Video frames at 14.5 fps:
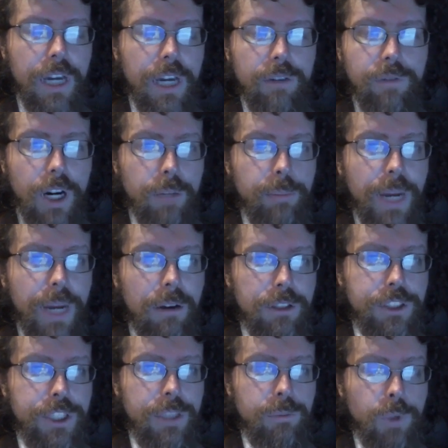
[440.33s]
foreign
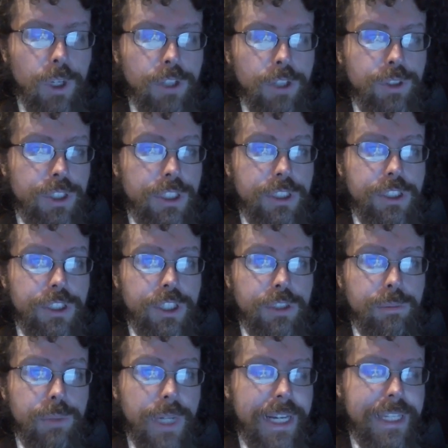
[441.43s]
policy and more interested in just
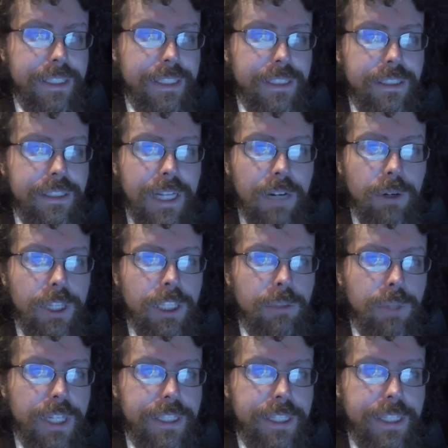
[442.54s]
breaking Netanyahu any
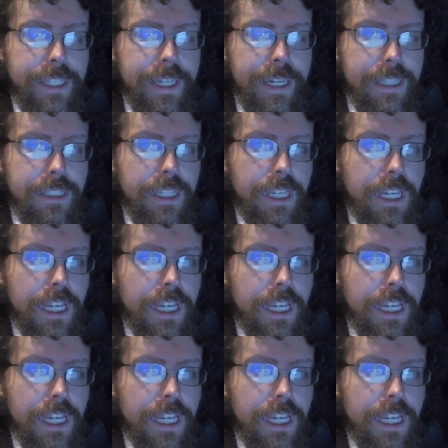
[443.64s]
way they can.